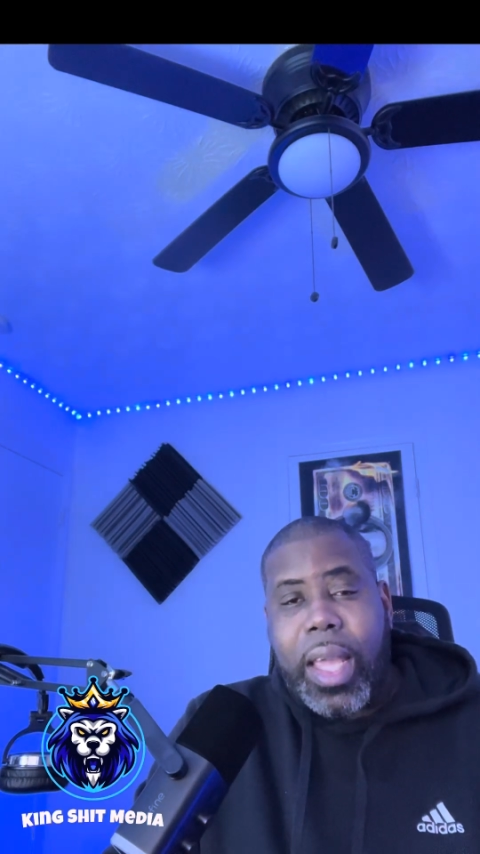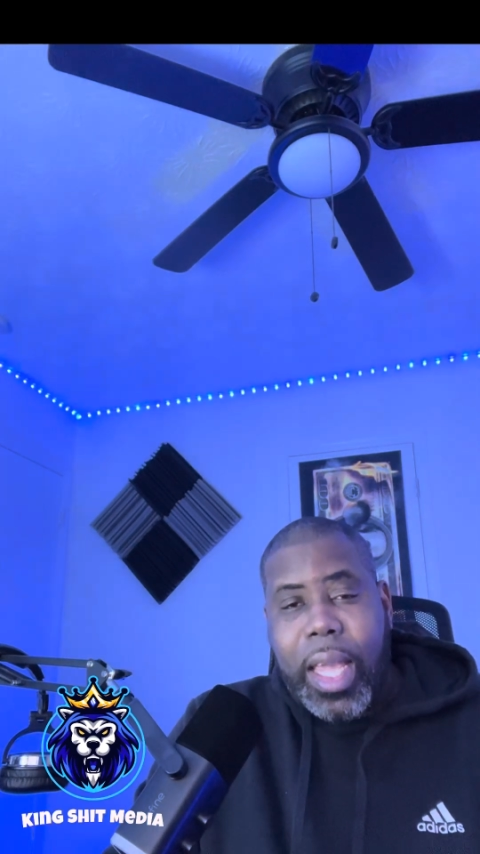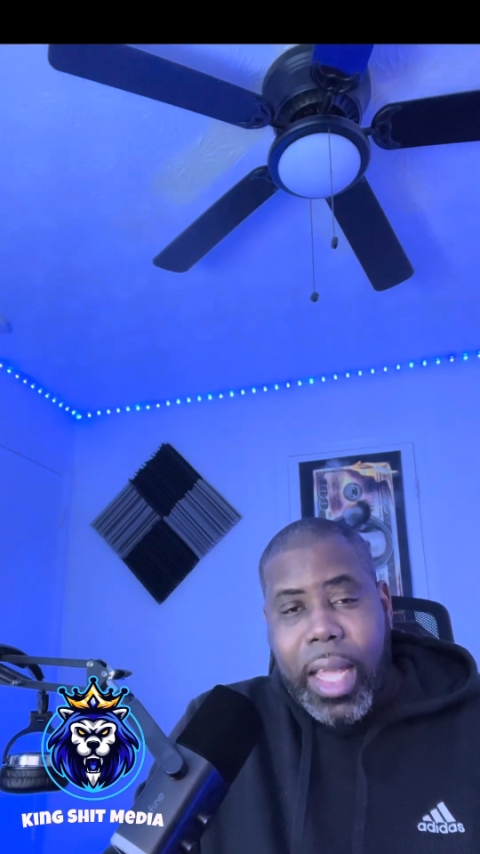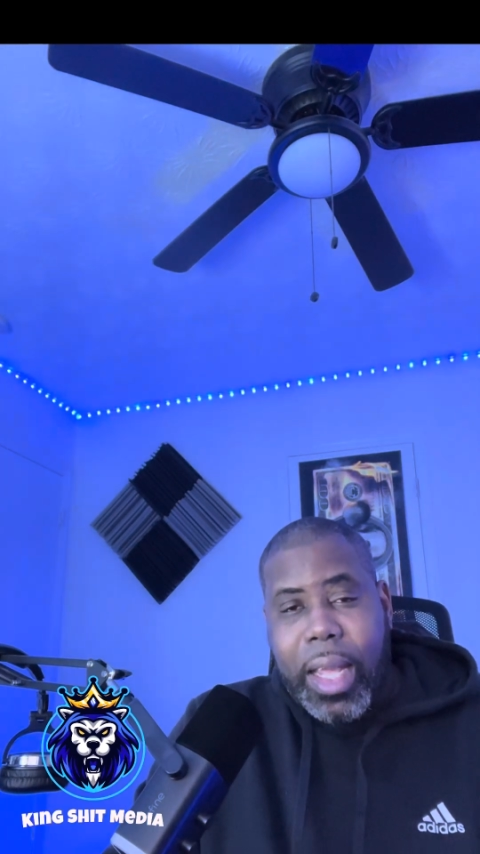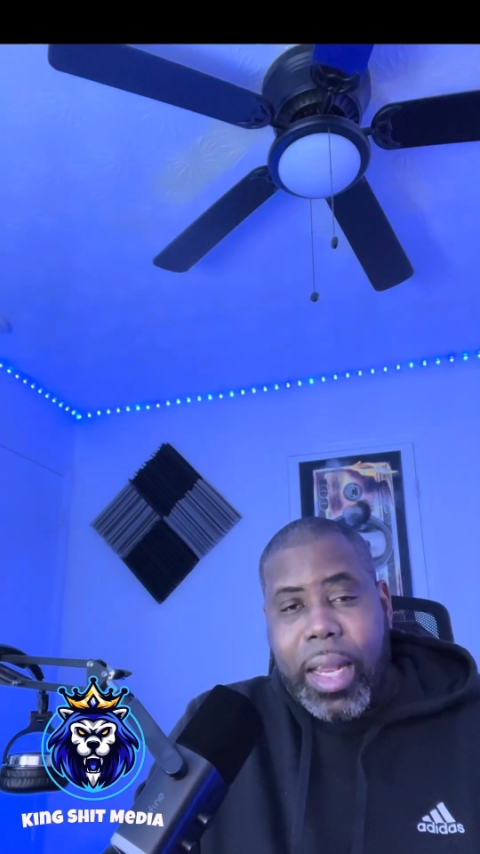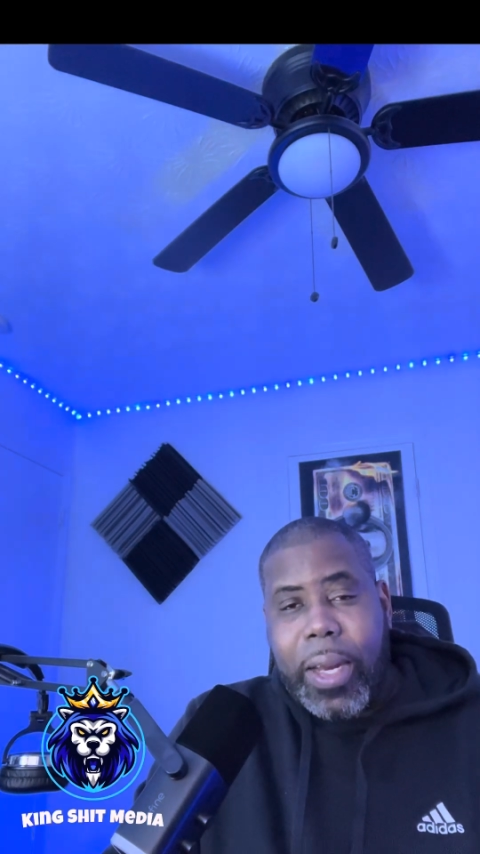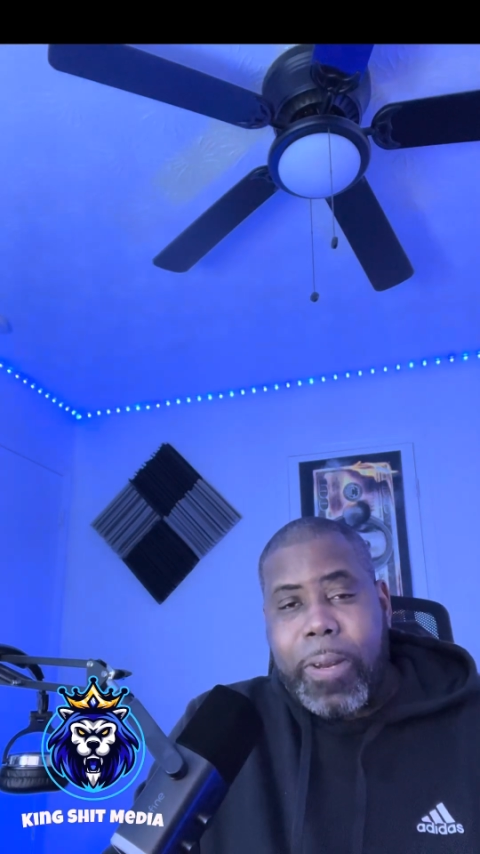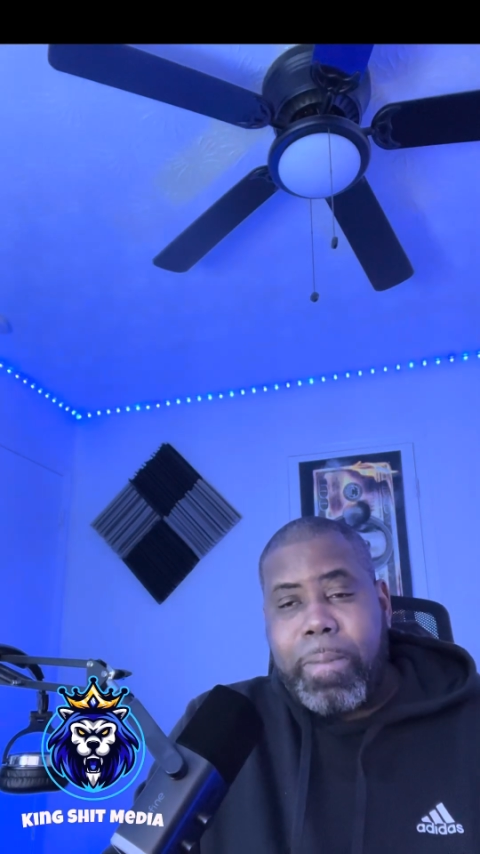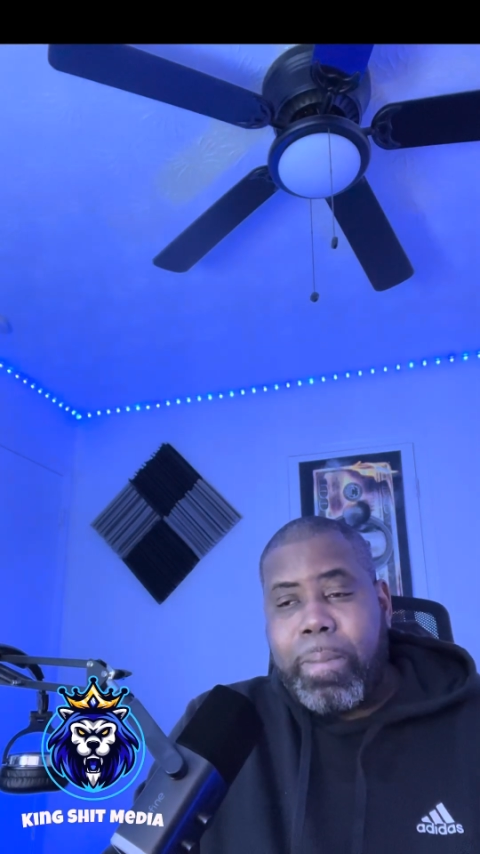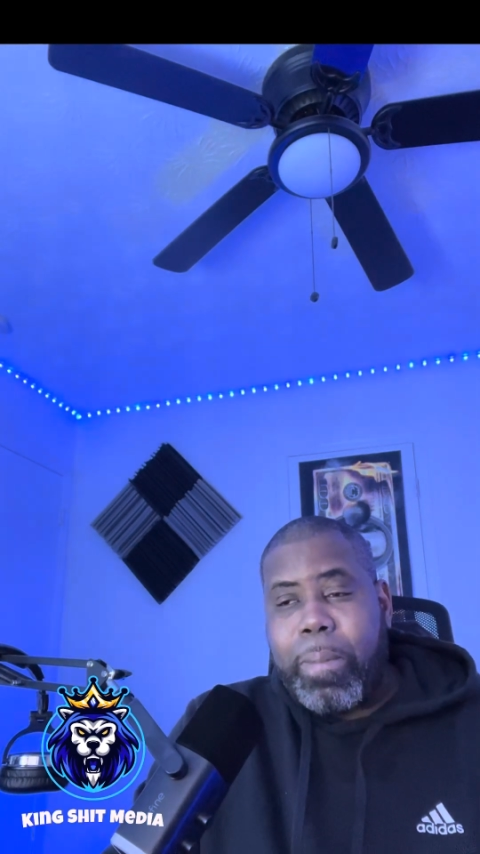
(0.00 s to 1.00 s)
and
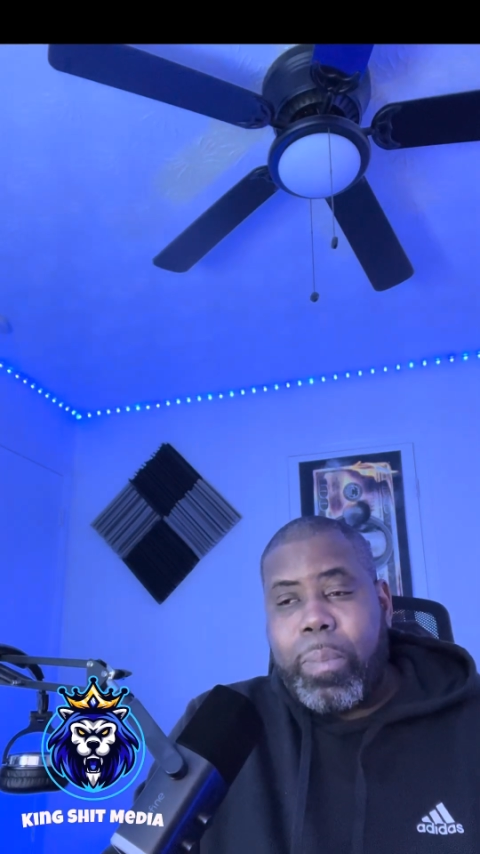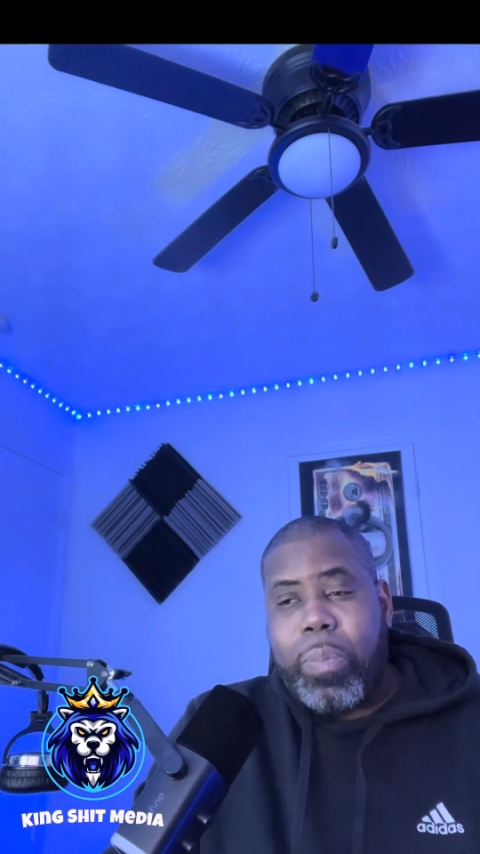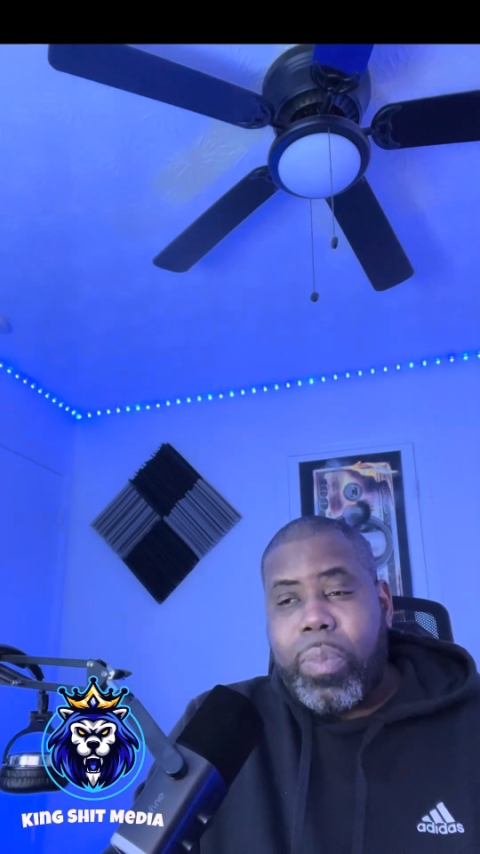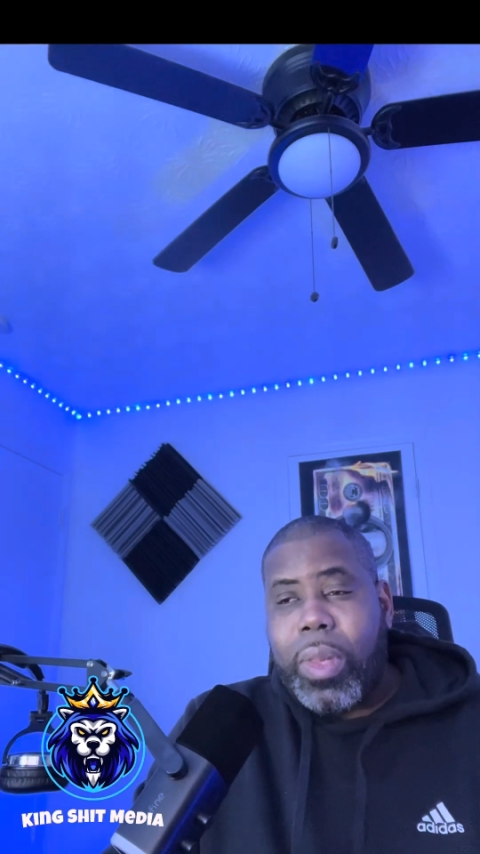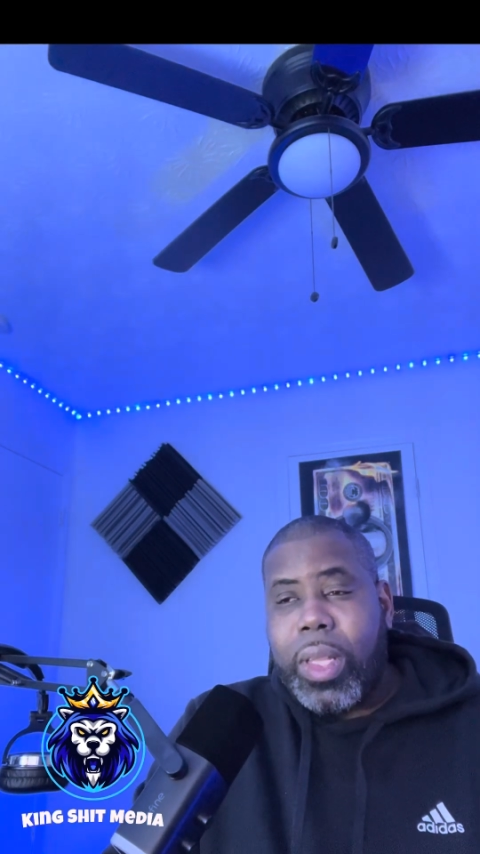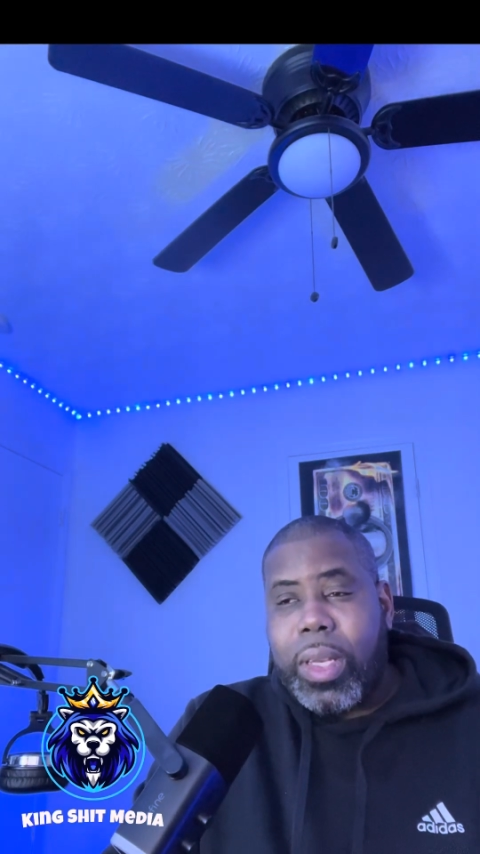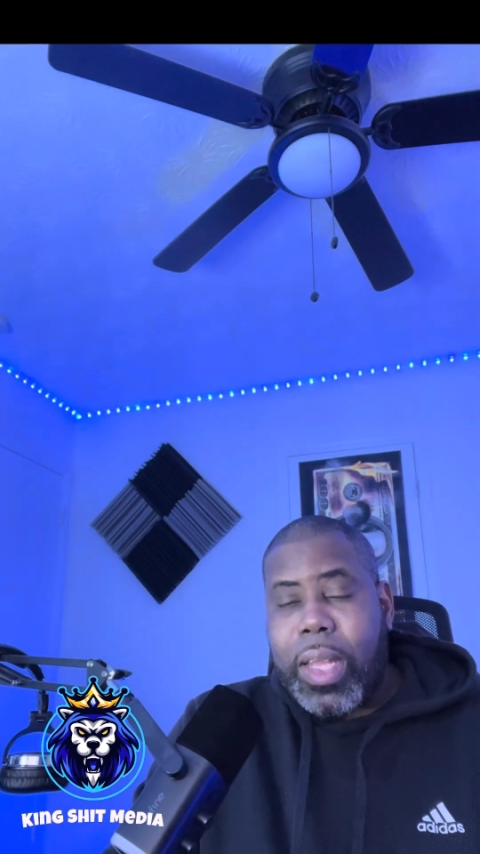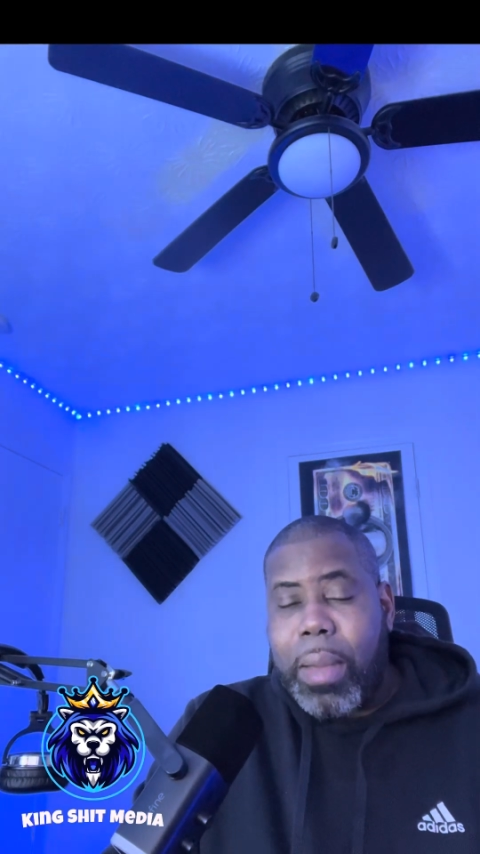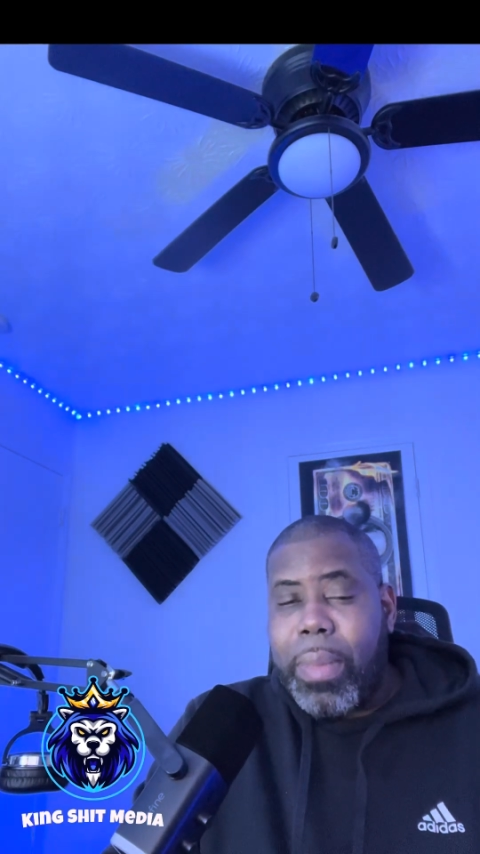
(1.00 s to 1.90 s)
that